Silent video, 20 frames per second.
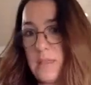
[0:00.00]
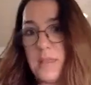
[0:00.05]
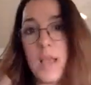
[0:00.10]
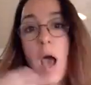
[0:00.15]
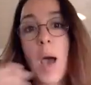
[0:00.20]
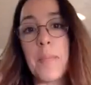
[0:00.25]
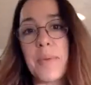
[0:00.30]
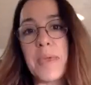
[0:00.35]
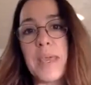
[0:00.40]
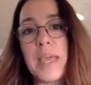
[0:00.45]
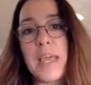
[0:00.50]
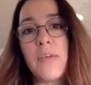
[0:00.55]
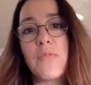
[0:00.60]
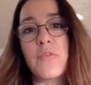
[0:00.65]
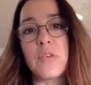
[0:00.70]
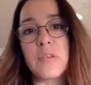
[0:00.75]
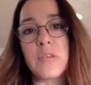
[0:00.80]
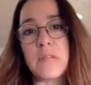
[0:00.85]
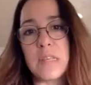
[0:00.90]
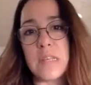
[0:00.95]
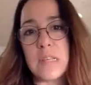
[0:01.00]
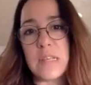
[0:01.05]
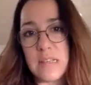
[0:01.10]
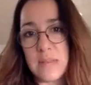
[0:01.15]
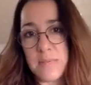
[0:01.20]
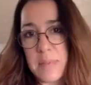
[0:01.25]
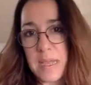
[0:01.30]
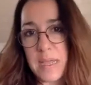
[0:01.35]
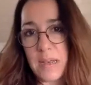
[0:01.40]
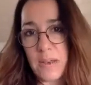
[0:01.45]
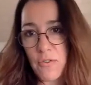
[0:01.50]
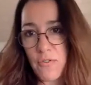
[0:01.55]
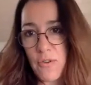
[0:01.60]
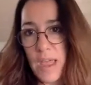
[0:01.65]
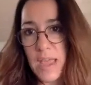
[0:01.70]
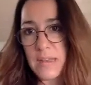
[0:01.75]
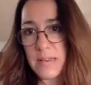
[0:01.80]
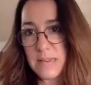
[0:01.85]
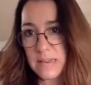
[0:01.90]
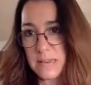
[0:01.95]
upheavals that it's been
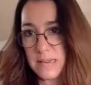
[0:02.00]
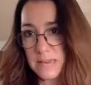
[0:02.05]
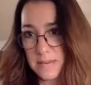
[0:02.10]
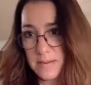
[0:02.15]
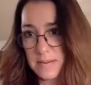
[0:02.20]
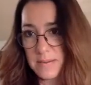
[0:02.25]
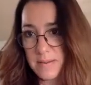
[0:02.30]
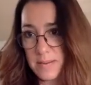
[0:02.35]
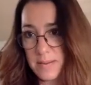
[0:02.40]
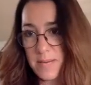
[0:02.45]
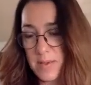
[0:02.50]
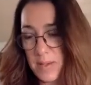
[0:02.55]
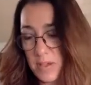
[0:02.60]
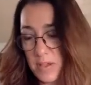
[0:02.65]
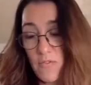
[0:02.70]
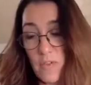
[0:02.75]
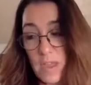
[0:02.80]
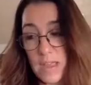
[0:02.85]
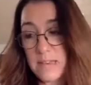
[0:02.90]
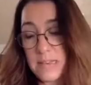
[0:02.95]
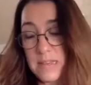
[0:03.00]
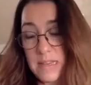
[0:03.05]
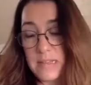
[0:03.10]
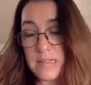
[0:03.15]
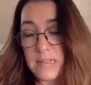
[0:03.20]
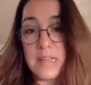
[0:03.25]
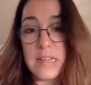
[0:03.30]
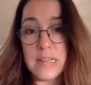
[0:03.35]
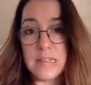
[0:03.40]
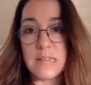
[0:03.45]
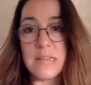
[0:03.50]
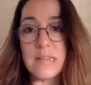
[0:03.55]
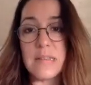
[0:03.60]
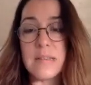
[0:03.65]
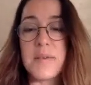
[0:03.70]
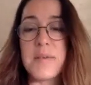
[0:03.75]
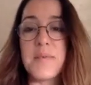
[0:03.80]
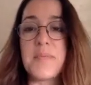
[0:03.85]
creating since,